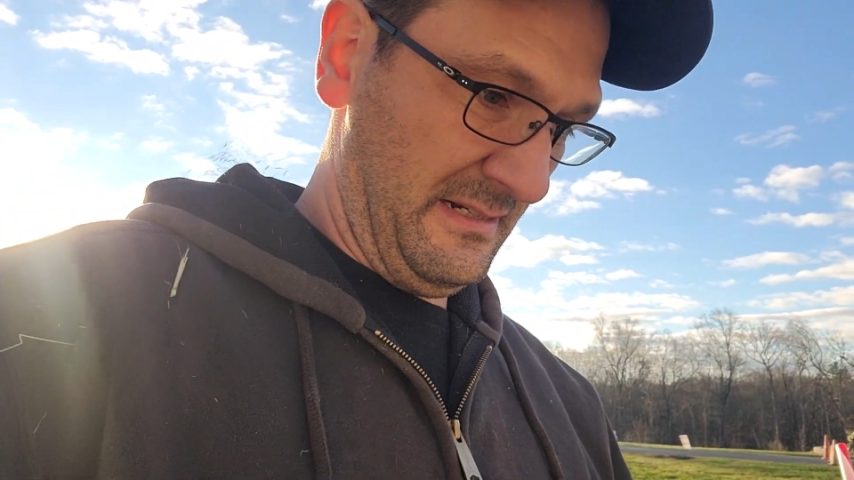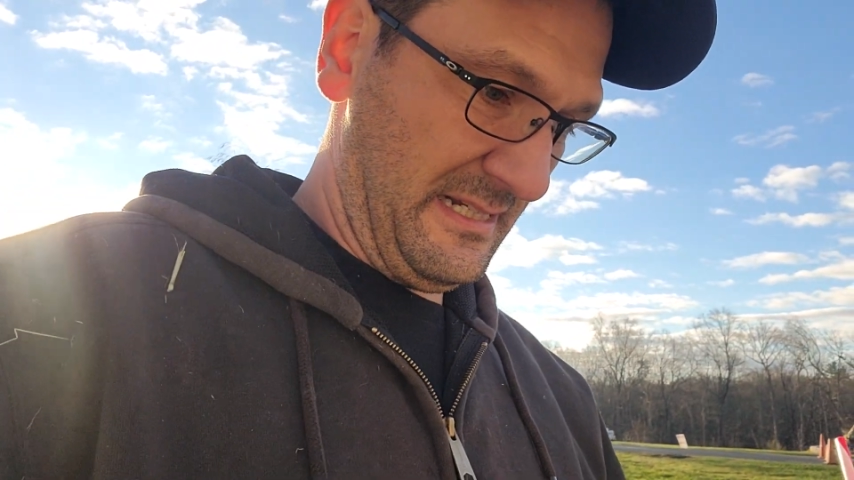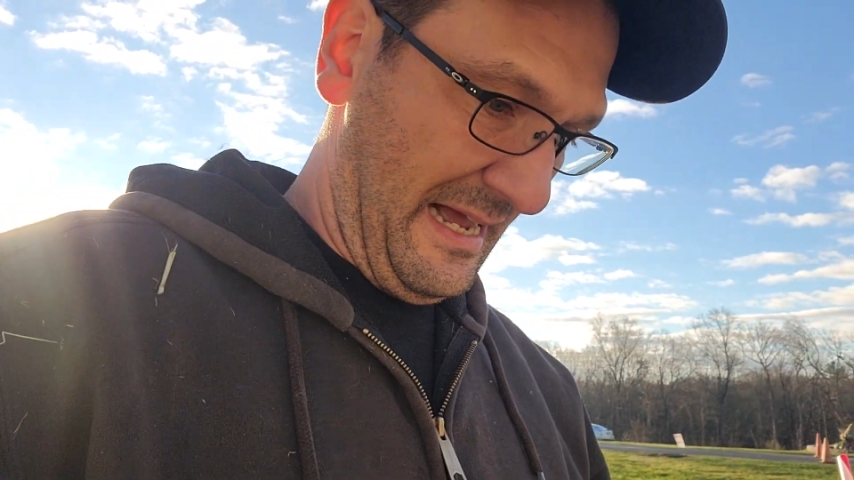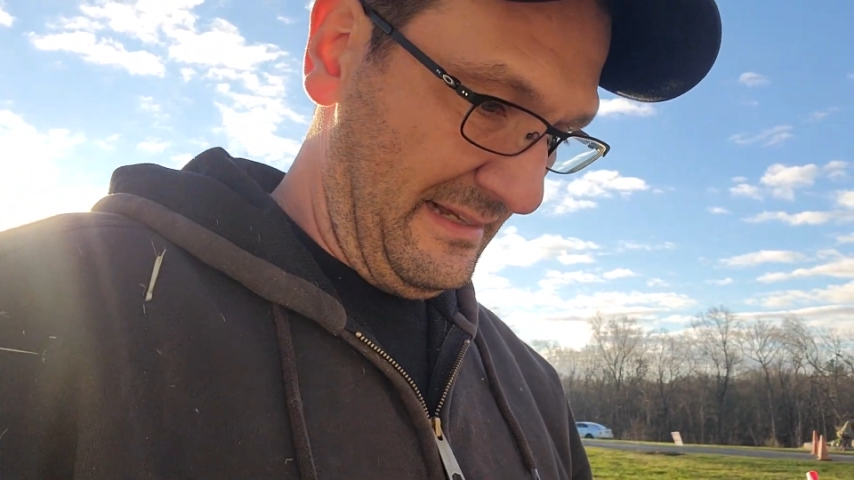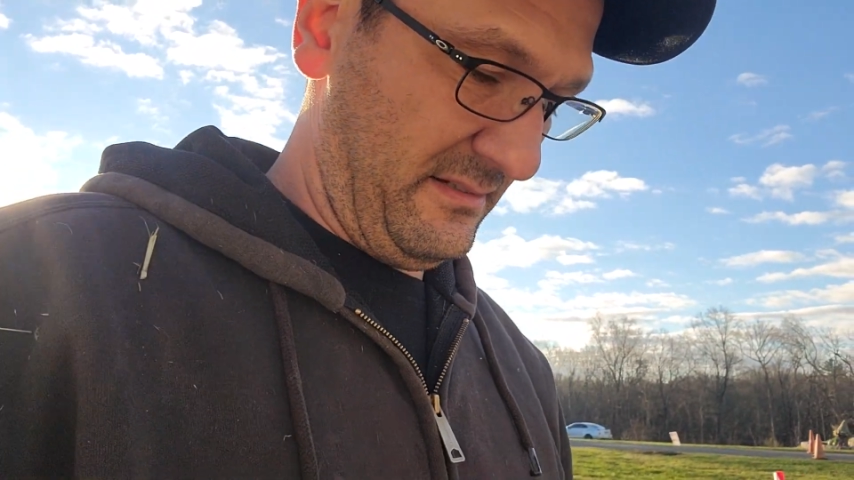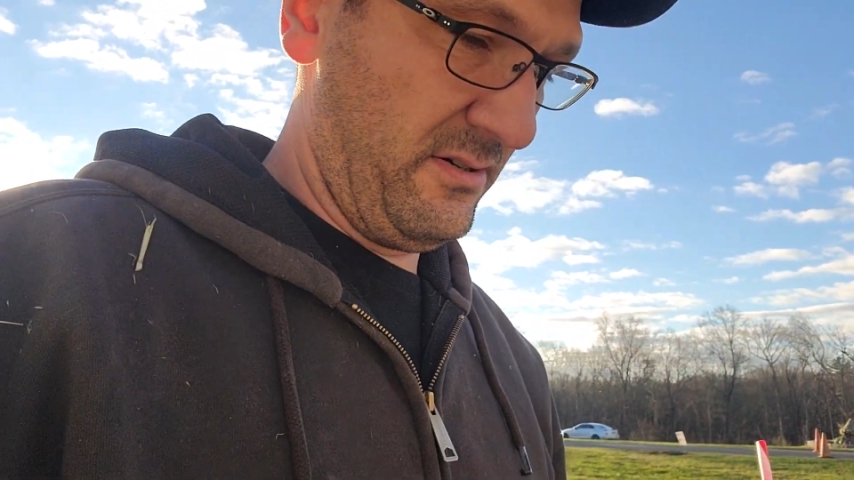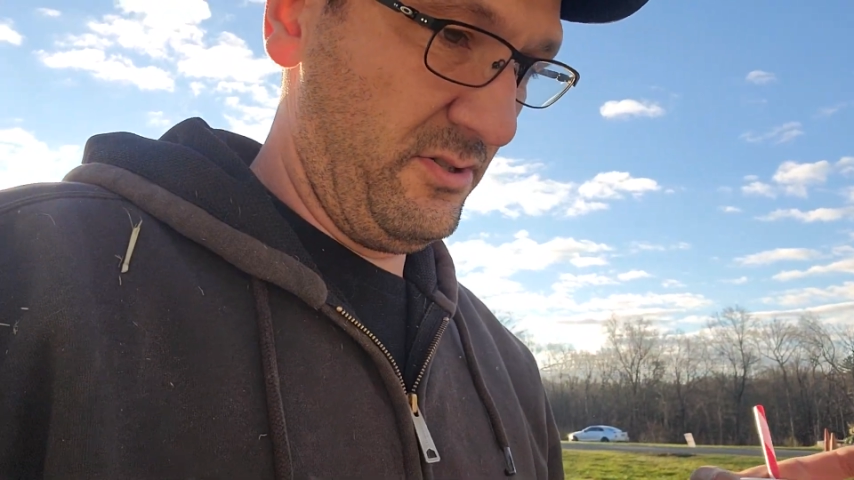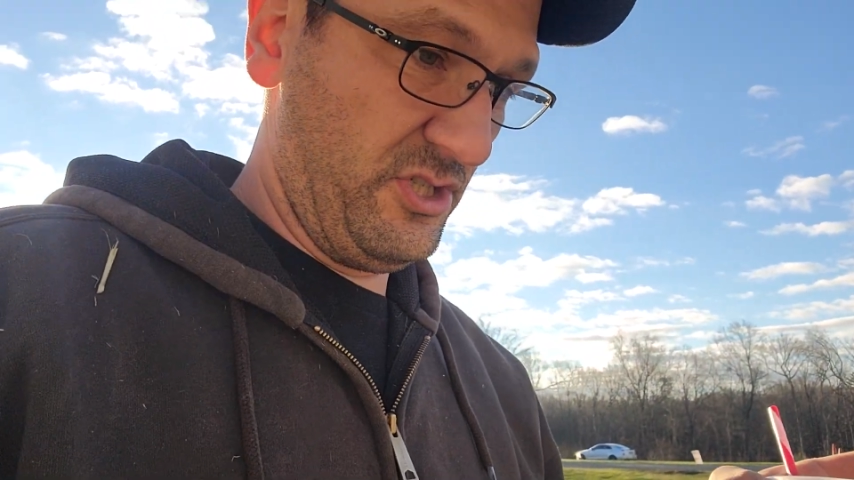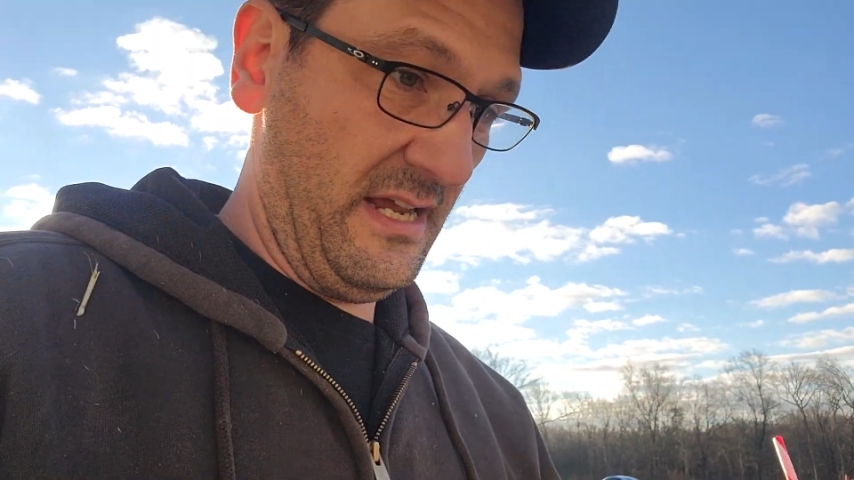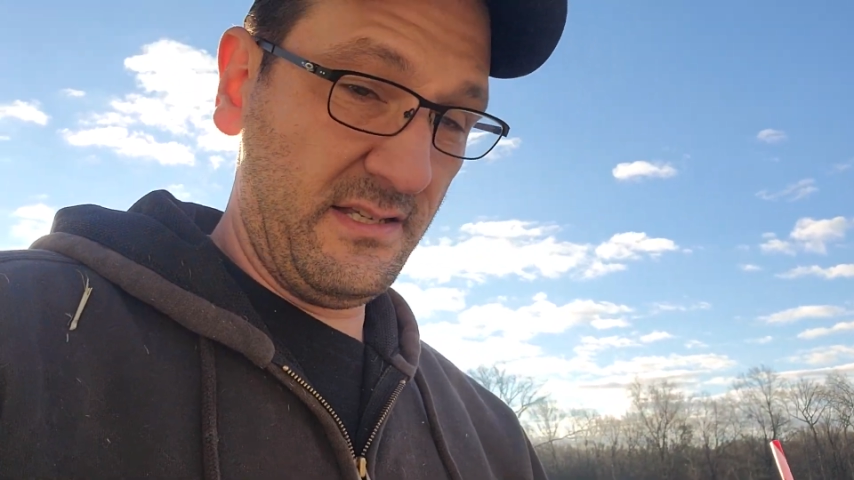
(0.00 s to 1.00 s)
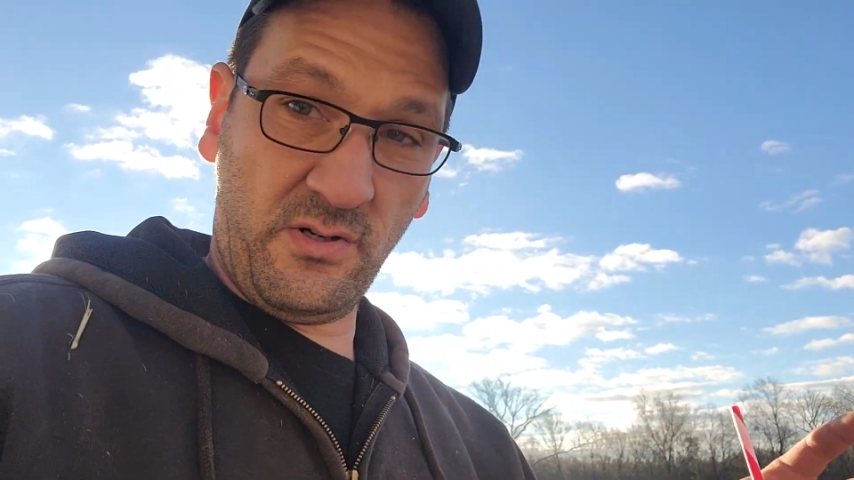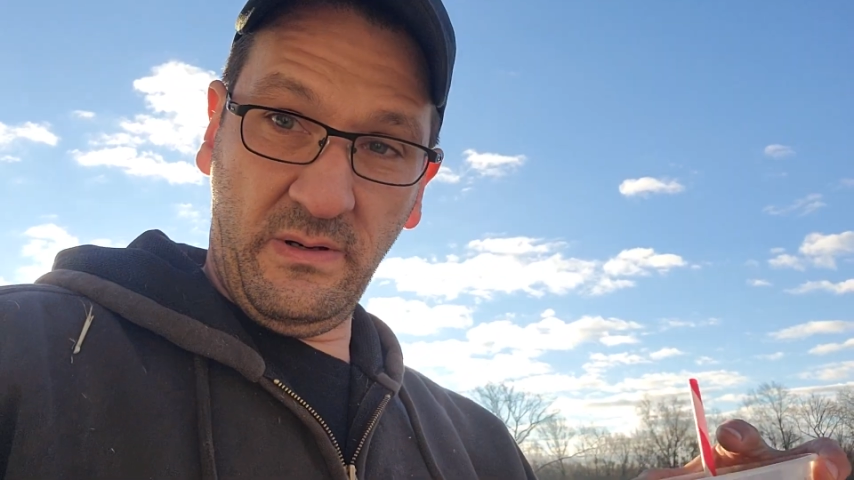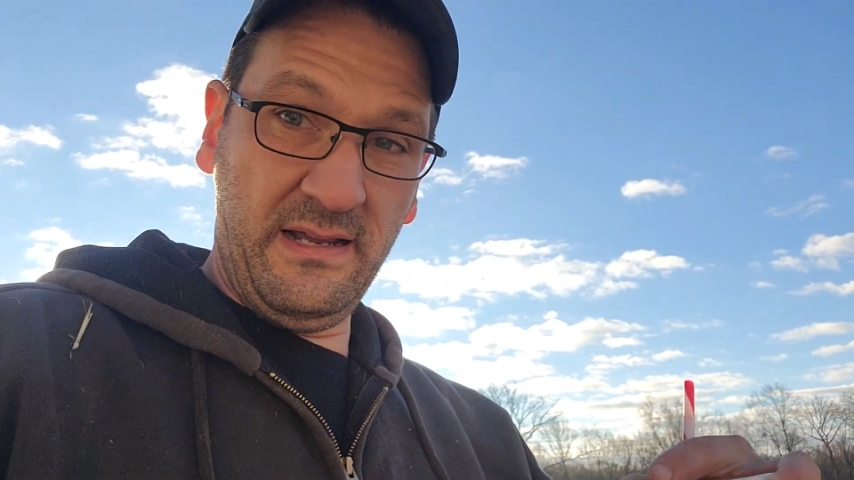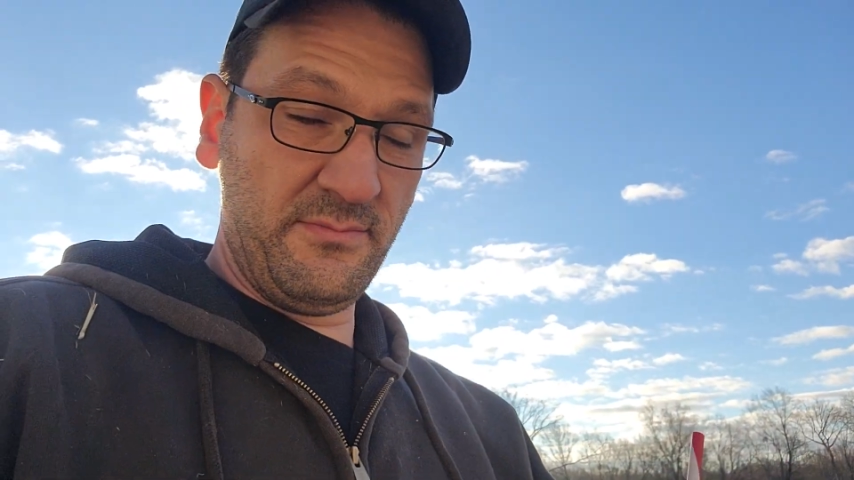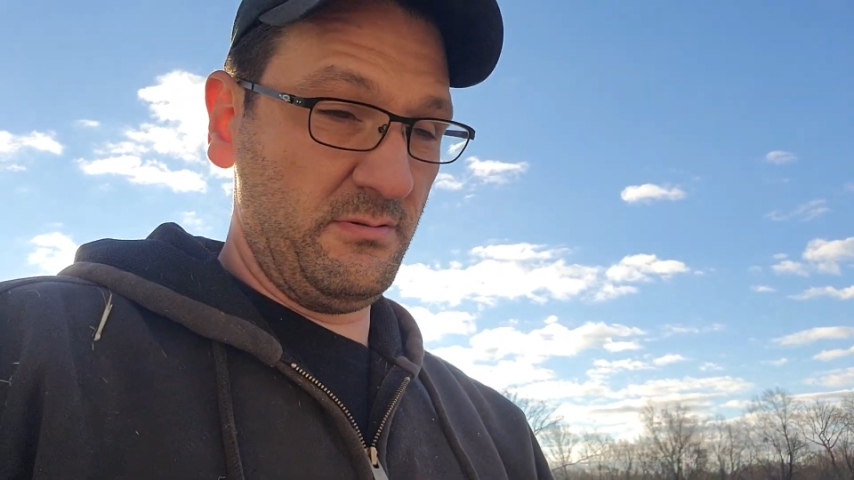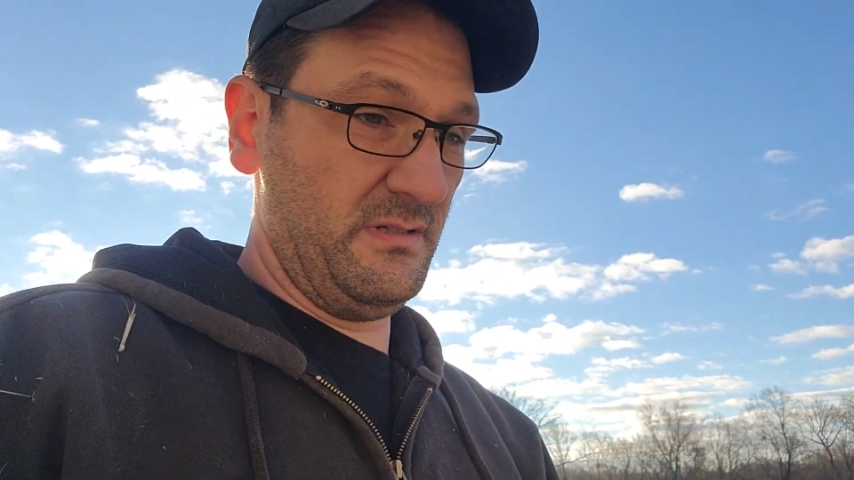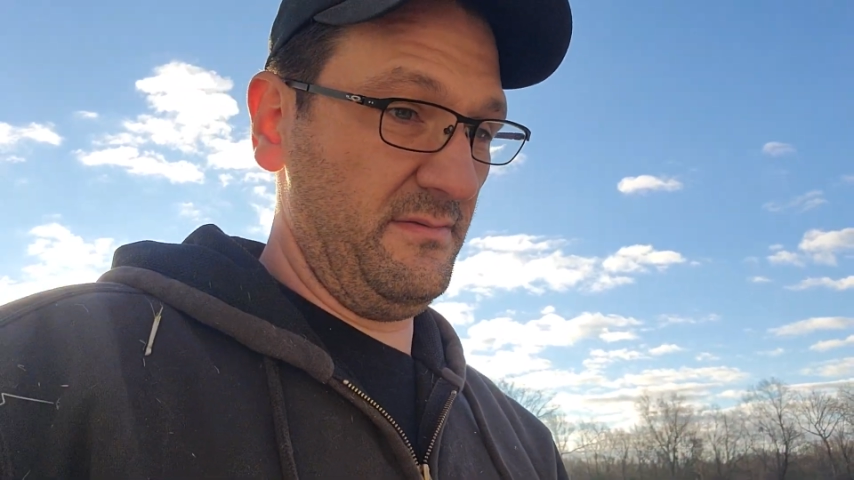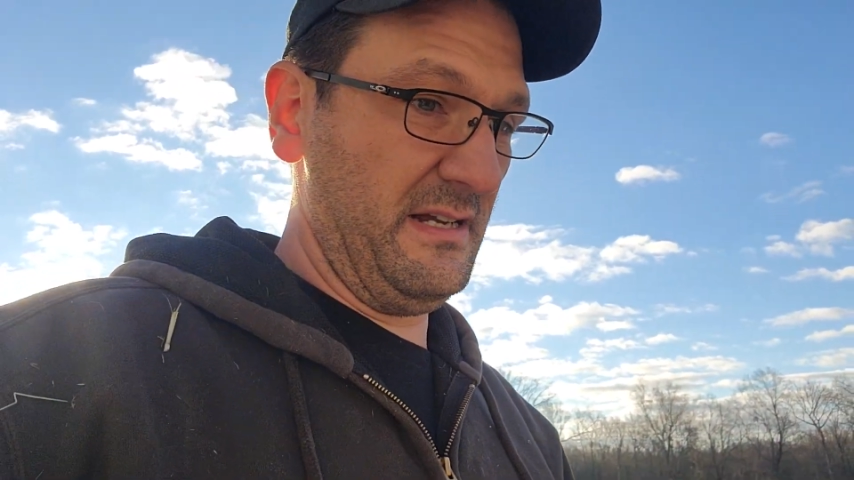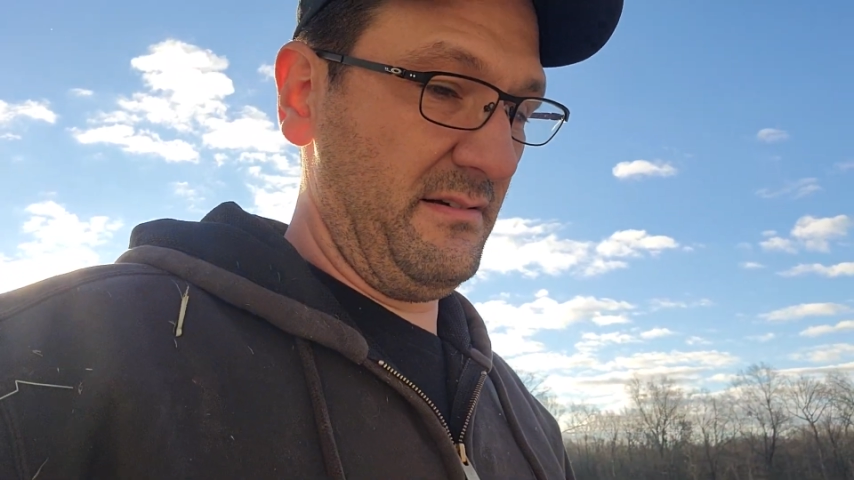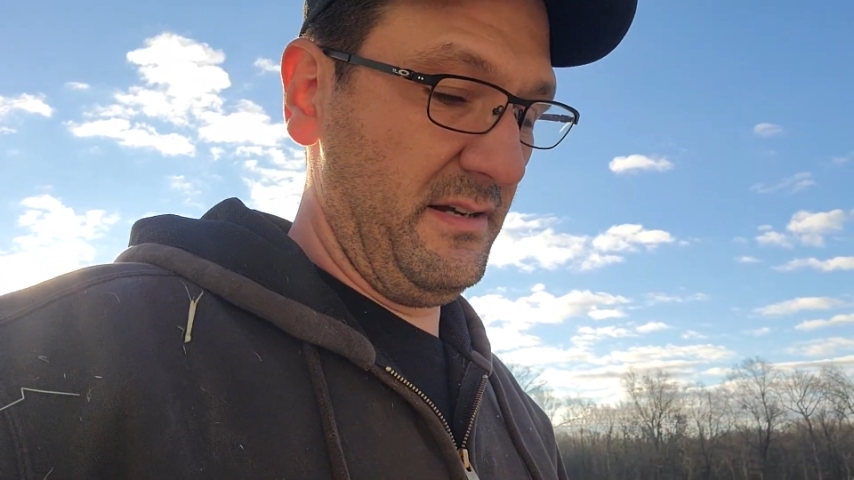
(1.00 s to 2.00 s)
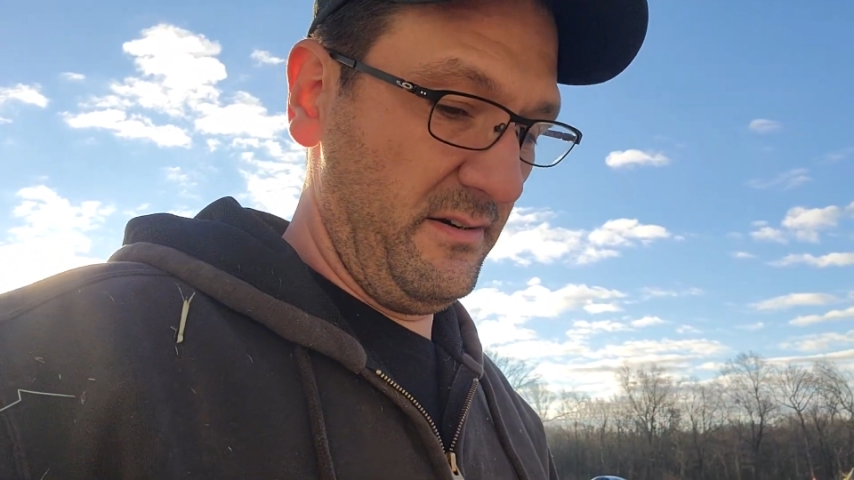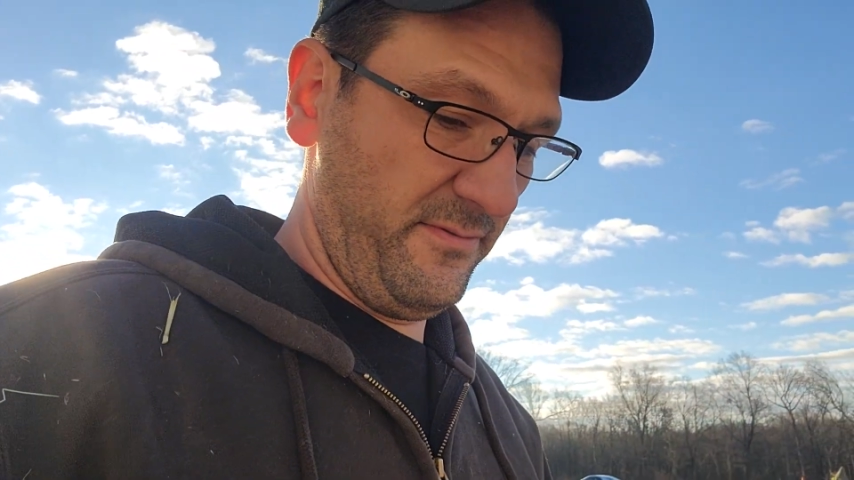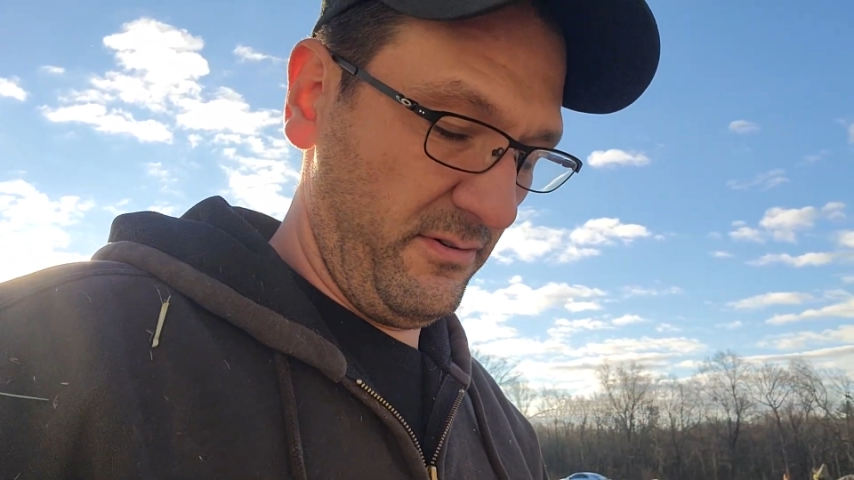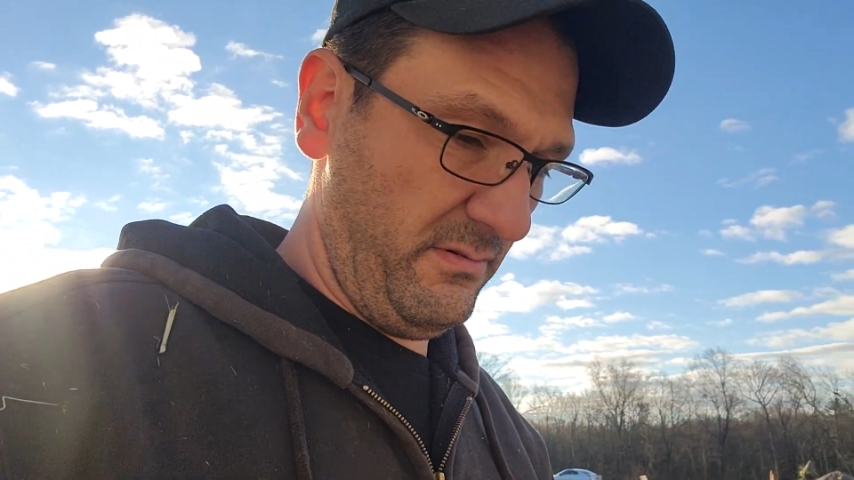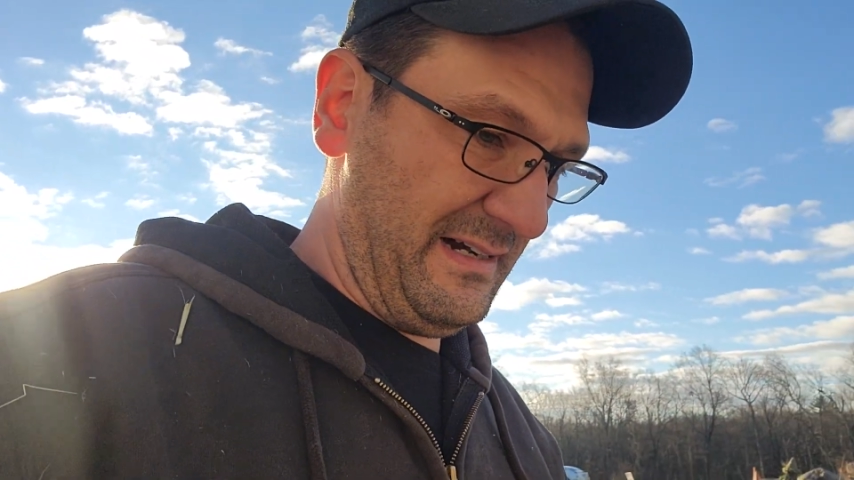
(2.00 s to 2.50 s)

Tyler, Jace, Grams was even out here for a